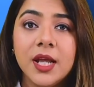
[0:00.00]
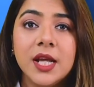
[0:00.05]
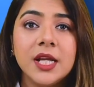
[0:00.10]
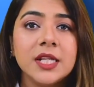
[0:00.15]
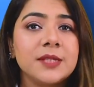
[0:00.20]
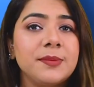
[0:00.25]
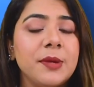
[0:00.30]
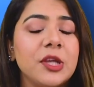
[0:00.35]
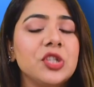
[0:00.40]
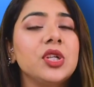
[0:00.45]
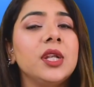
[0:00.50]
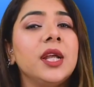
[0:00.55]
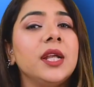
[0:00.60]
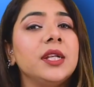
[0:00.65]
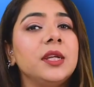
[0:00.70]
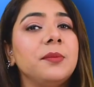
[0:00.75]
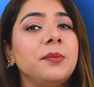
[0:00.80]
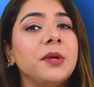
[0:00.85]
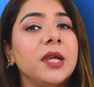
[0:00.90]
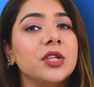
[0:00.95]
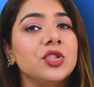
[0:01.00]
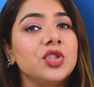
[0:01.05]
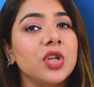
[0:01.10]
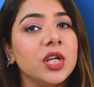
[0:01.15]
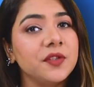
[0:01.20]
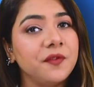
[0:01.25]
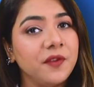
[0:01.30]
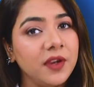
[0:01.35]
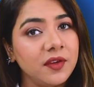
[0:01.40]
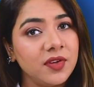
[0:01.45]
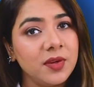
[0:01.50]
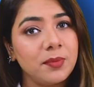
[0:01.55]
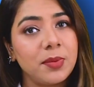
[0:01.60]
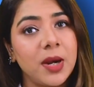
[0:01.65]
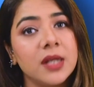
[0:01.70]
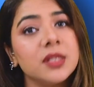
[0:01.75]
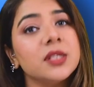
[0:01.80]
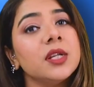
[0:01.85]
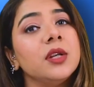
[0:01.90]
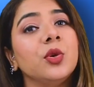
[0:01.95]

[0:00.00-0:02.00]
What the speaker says: Special NDPS Judge V.V. Patil